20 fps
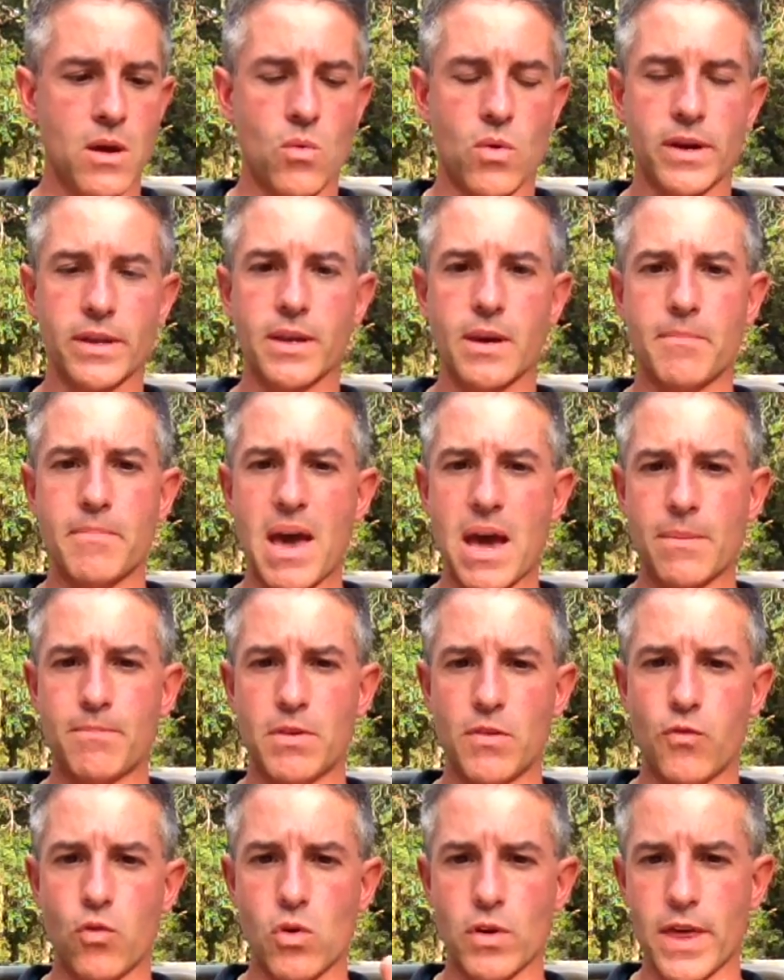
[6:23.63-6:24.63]
Wanted to get back
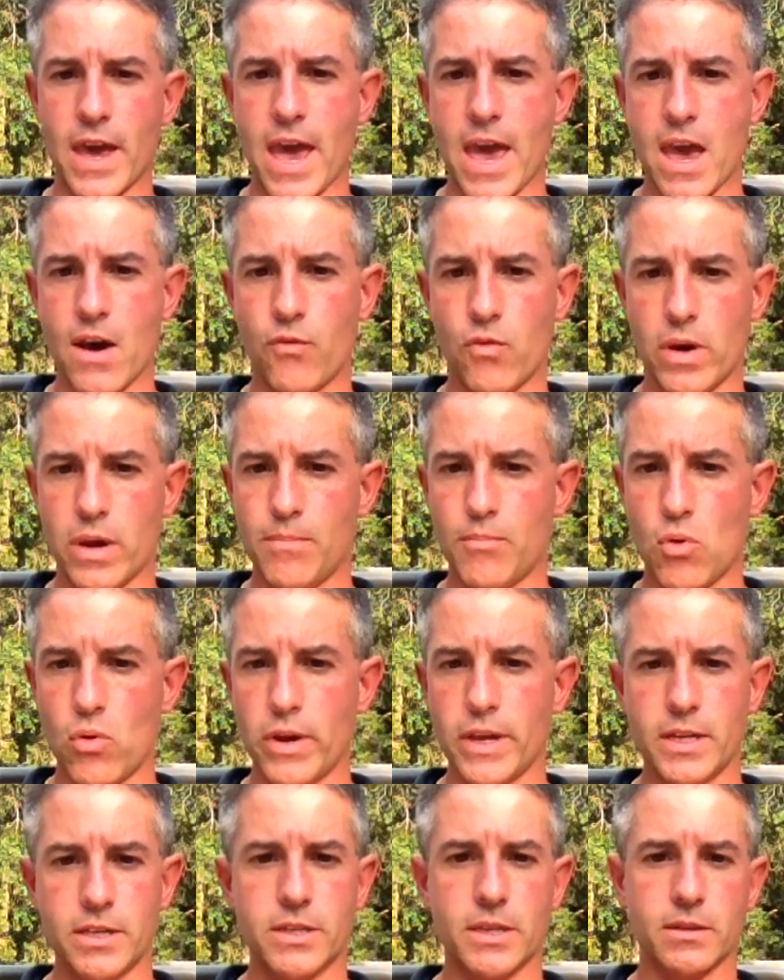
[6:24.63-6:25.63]
before the halfway
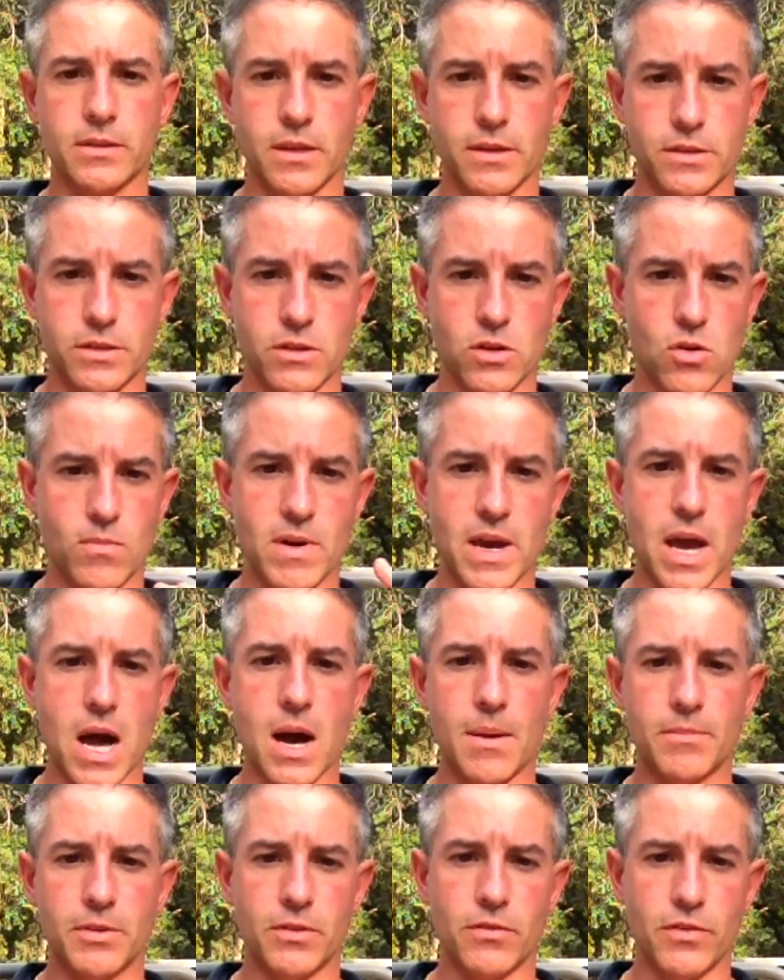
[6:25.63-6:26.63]
point and just let you know my
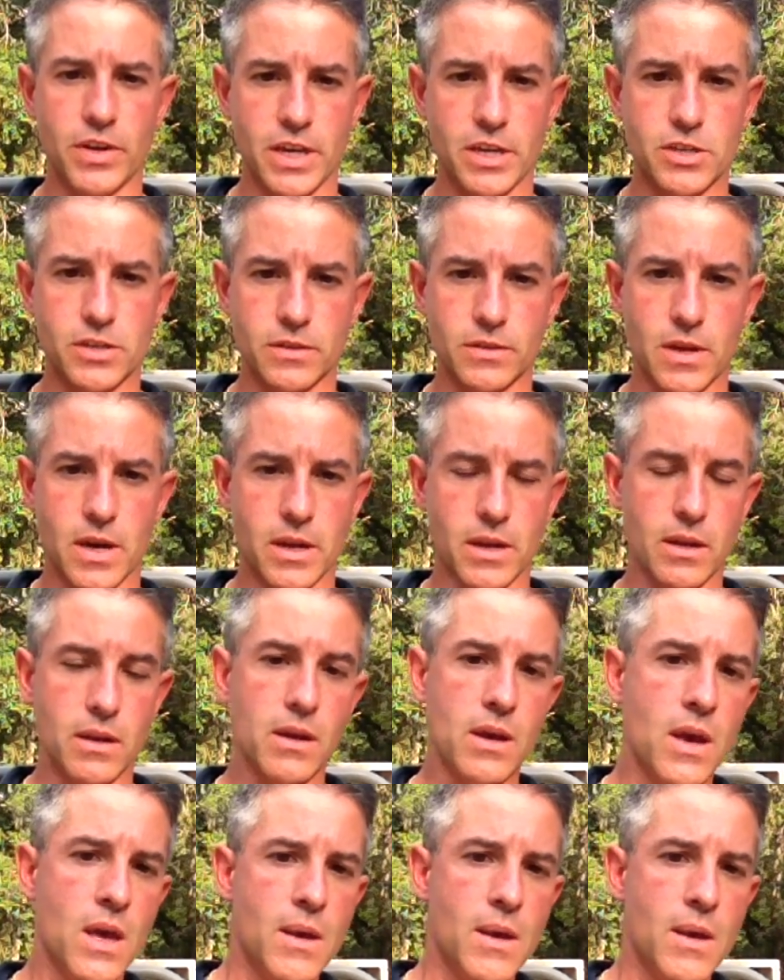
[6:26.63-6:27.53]
observations on it.